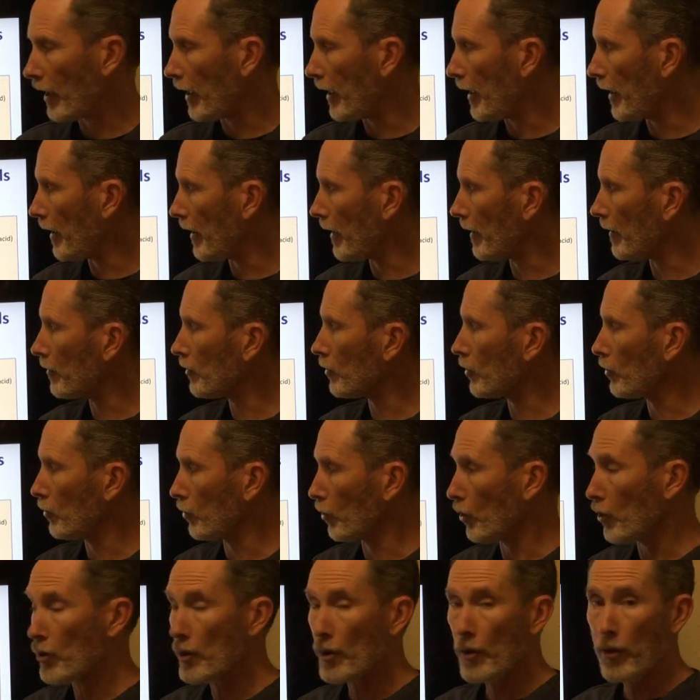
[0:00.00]
and
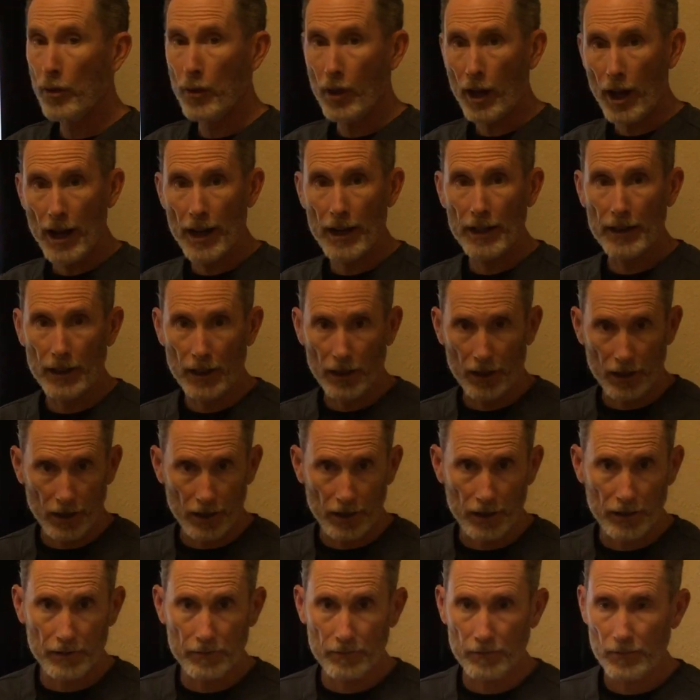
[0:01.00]

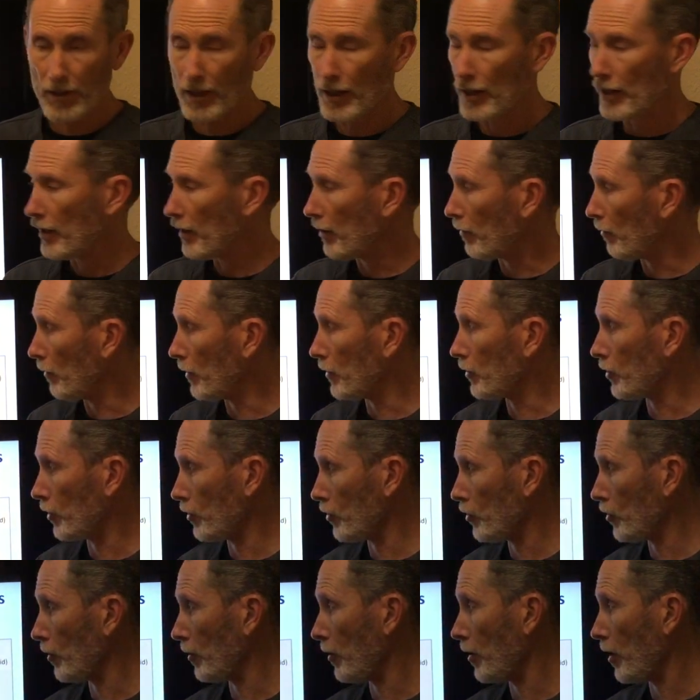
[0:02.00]
glutathione, which
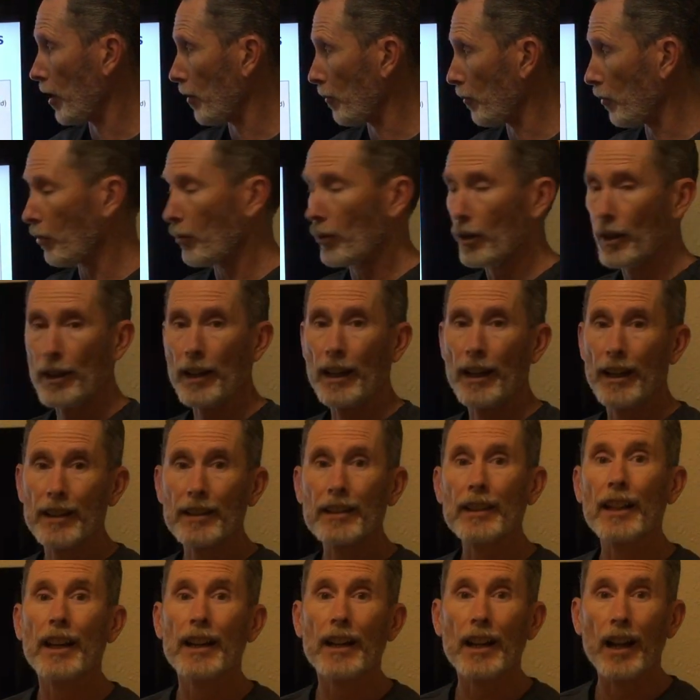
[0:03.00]
is your number 1
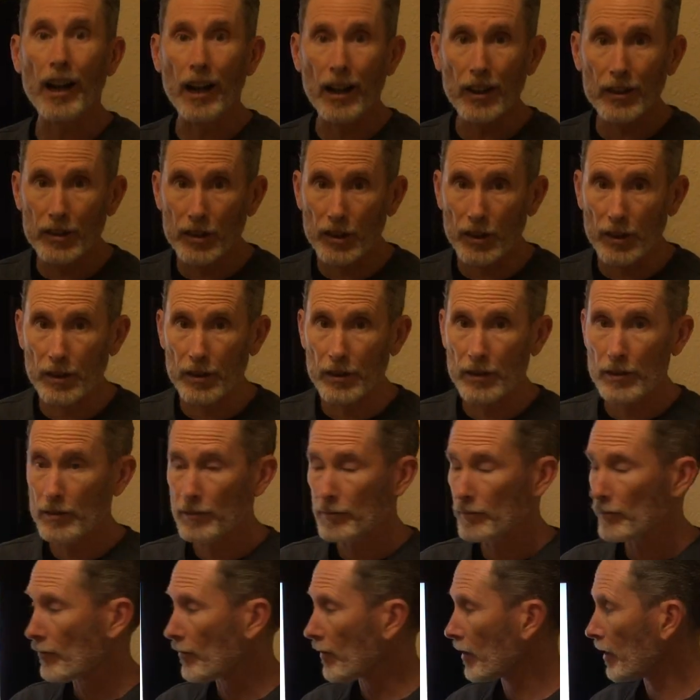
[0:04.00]
antioxidant.
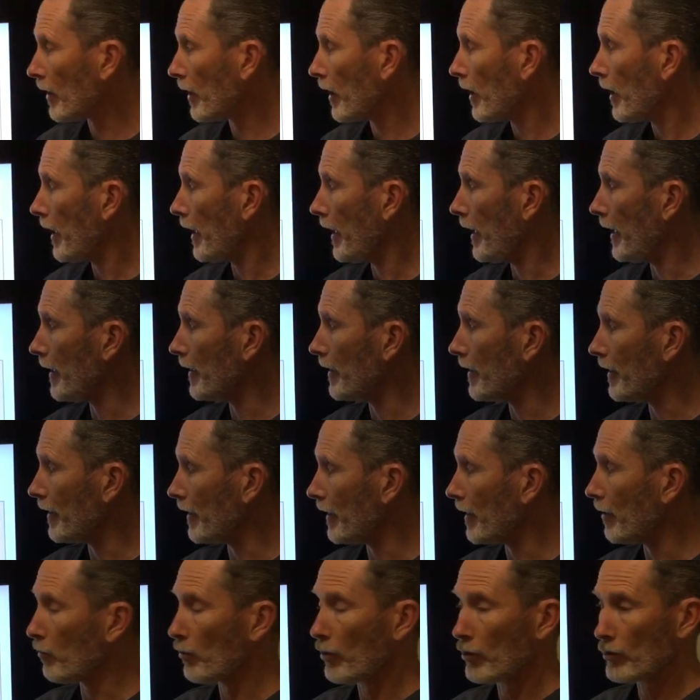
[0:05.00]
And
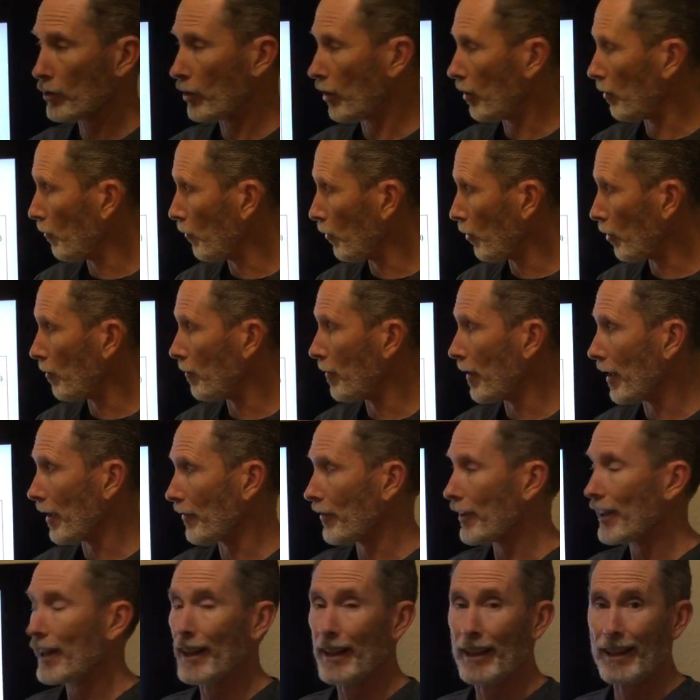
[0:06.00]
then we'll talk more
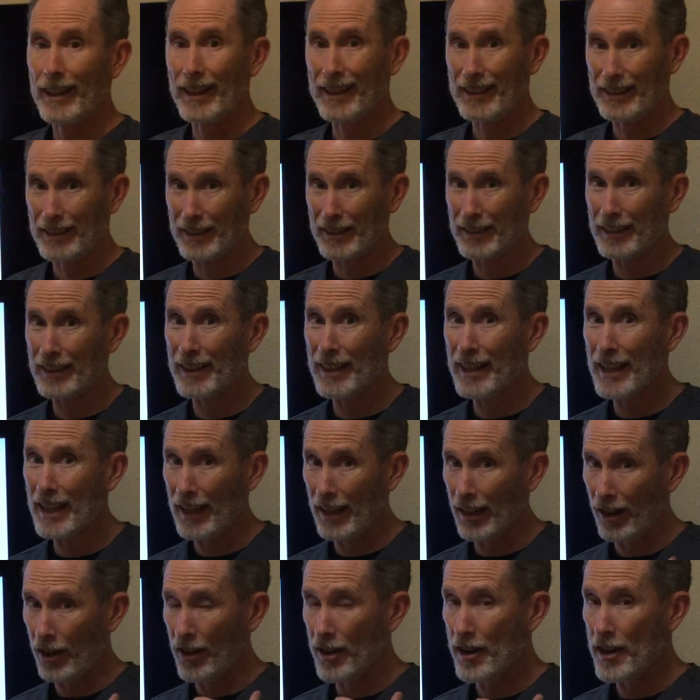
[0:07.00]
about that
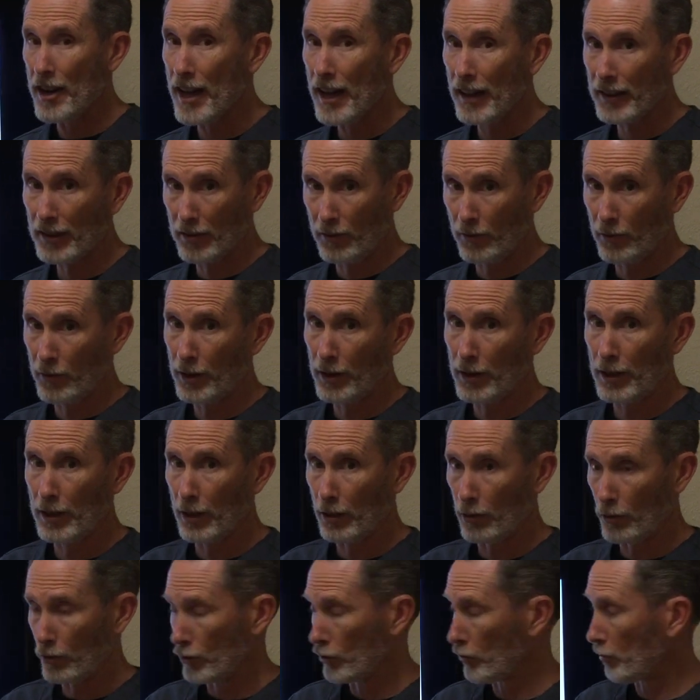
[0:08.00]
in our next
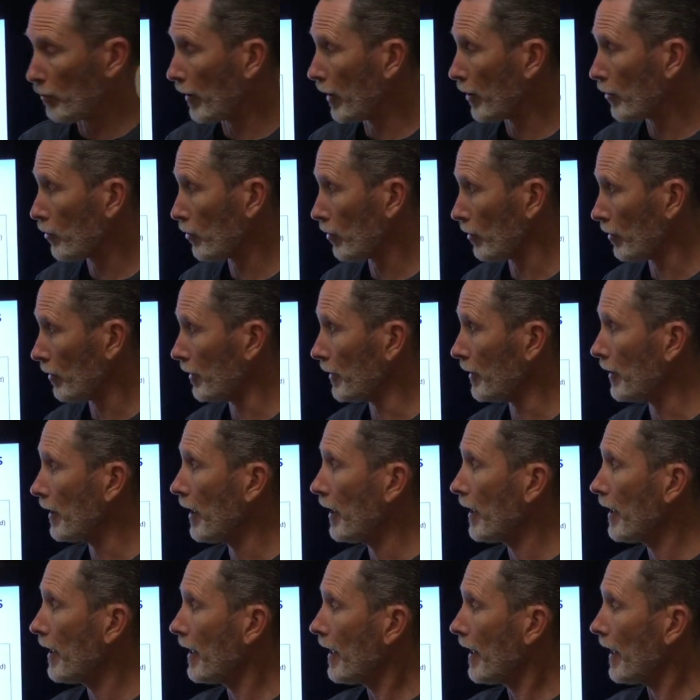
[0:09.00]
video especially.
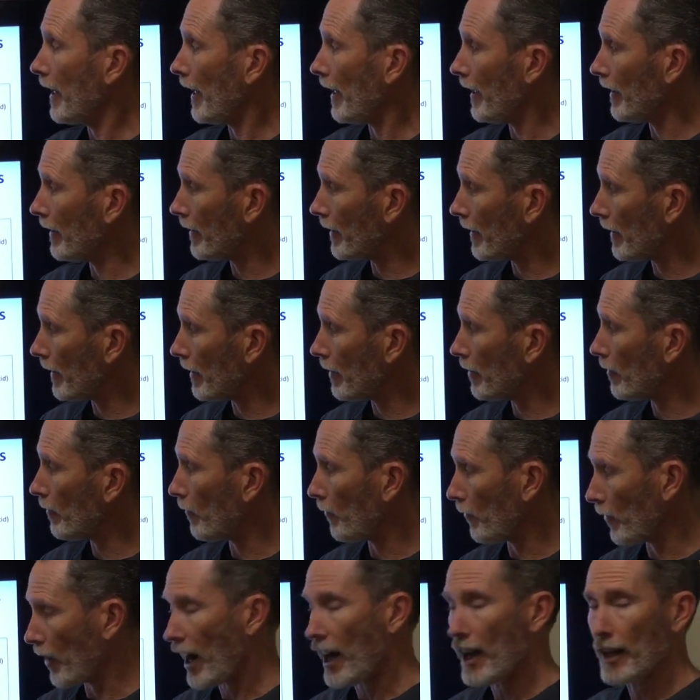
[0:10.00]
And then
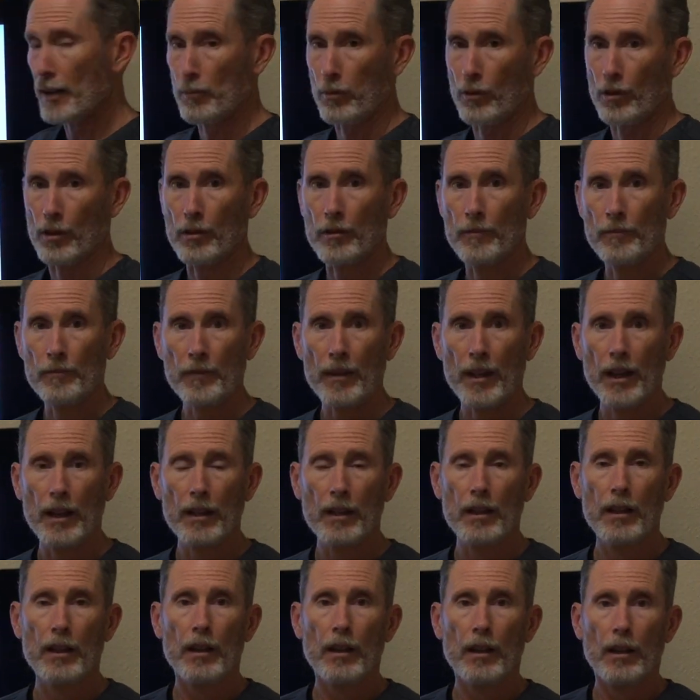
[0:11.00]
fiber.
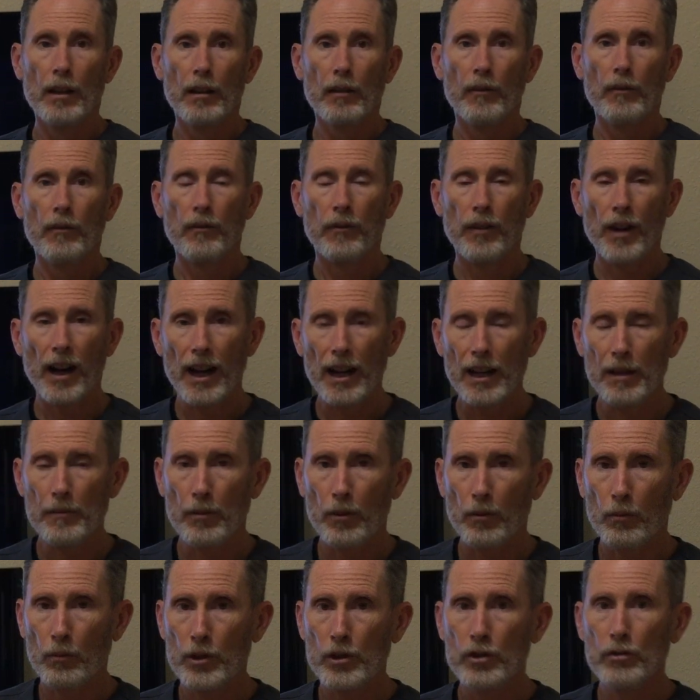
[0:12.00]

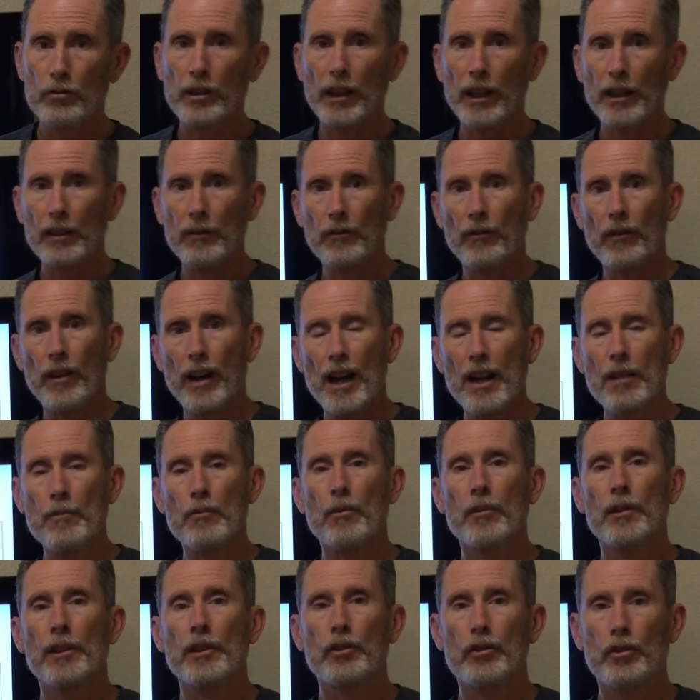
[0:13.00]
Fiber, when you take
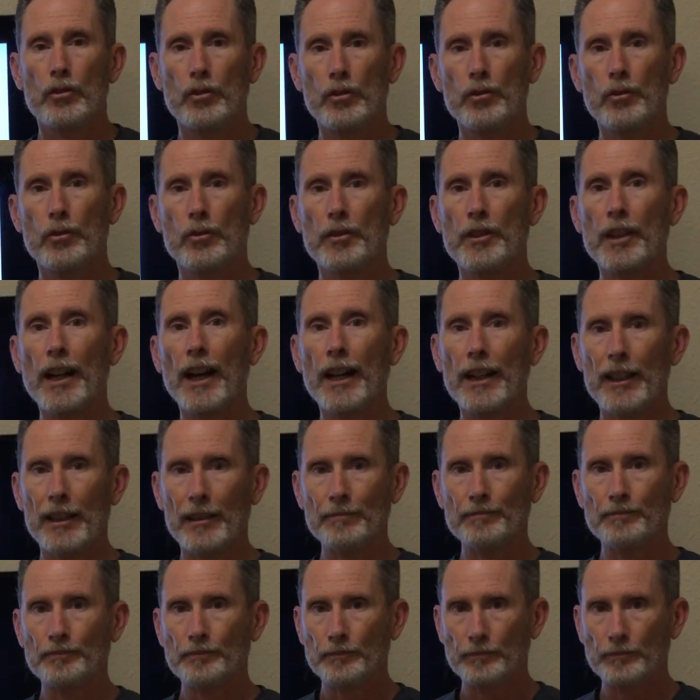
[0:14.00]
fiber into your diet,